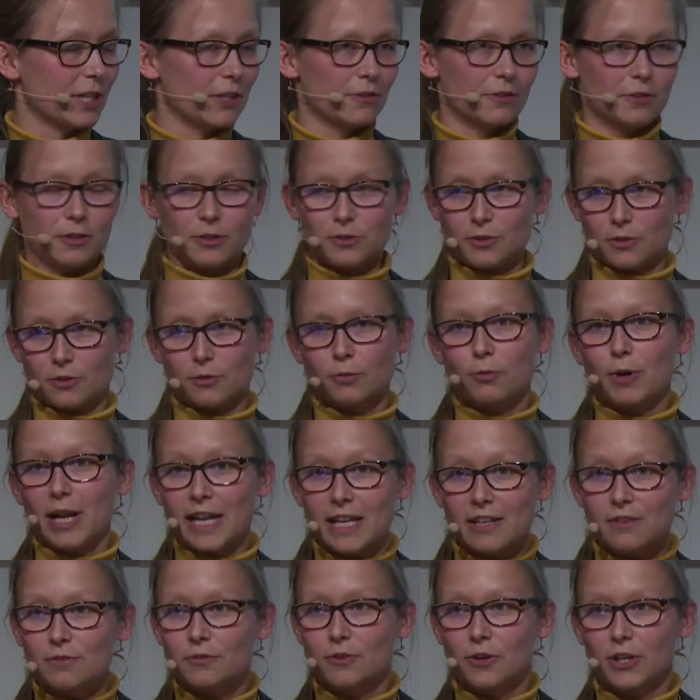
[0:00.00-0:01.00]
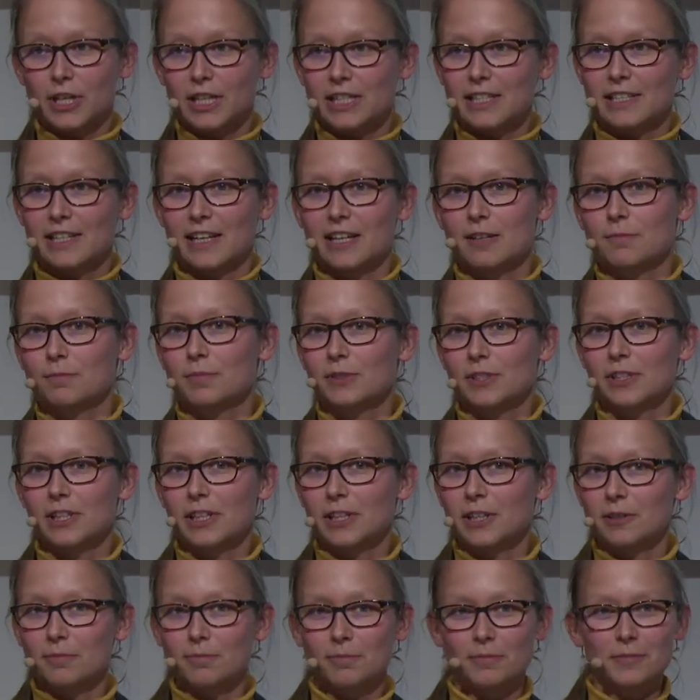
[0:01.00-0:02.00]
uh, so rain, for example,
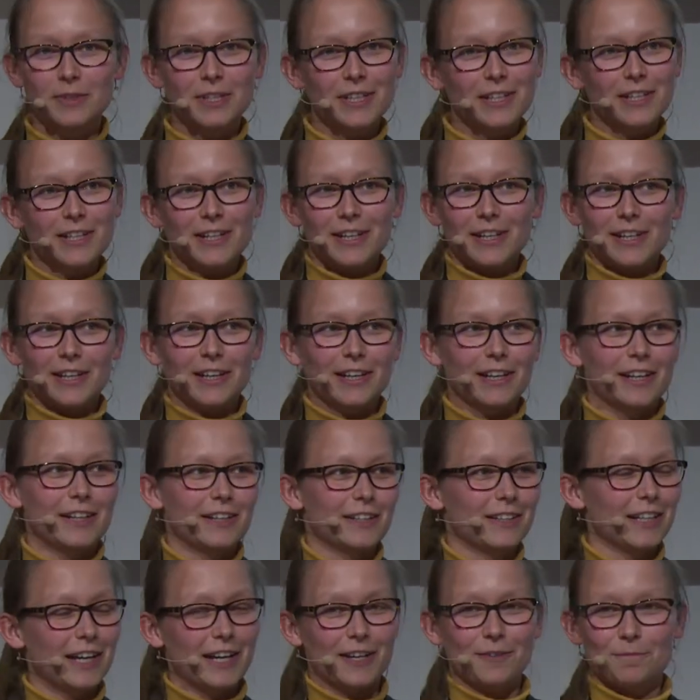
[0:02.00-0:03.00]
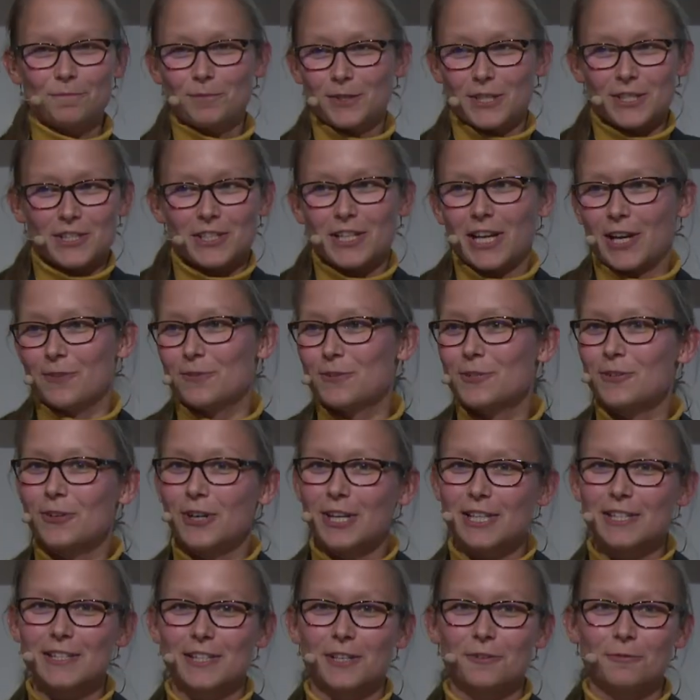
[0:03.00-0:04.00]
um, yeah, please come to
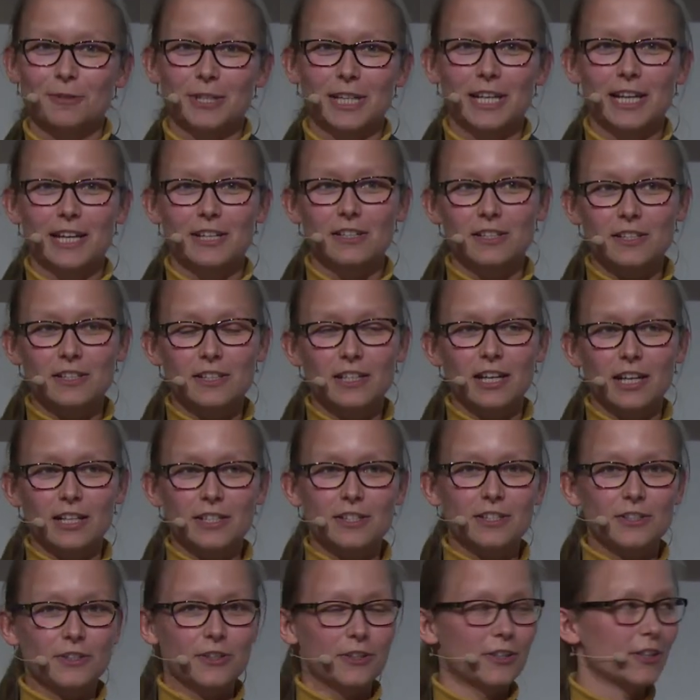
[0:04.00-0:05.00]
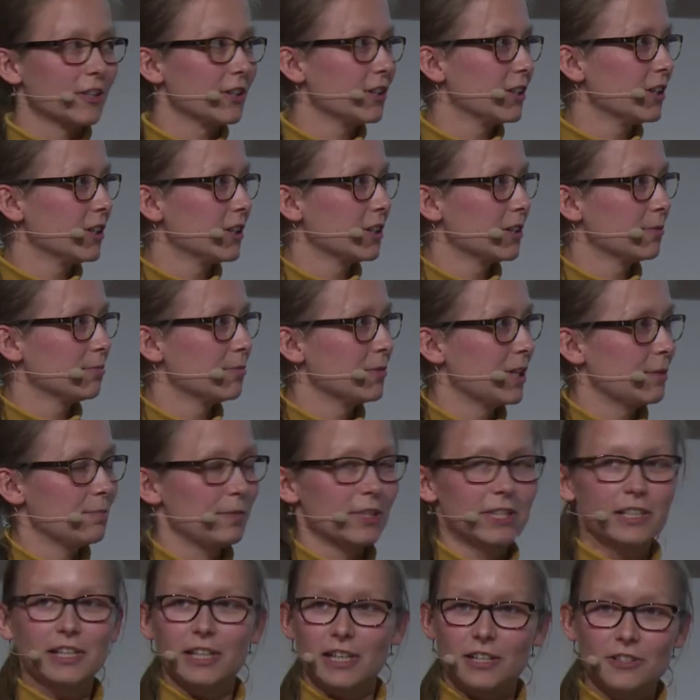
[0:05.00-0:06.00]
us and we can discuss your um,
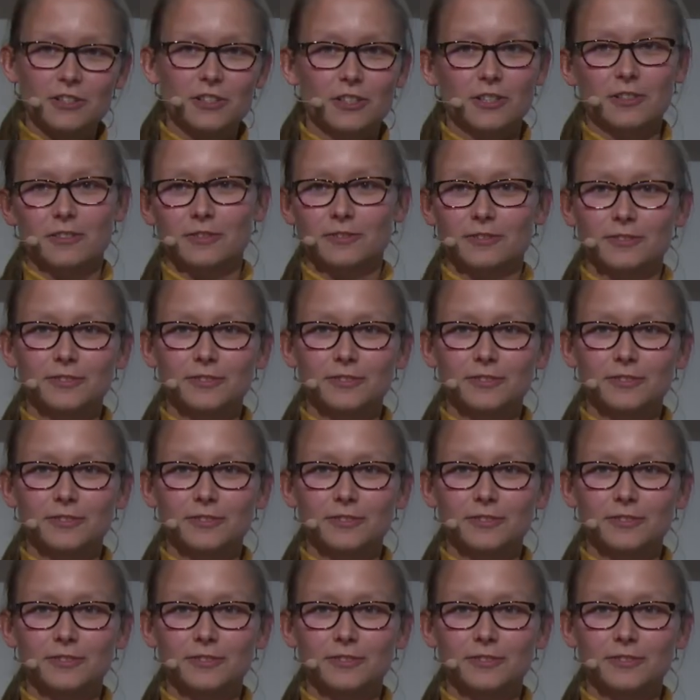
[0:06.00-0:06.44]
application.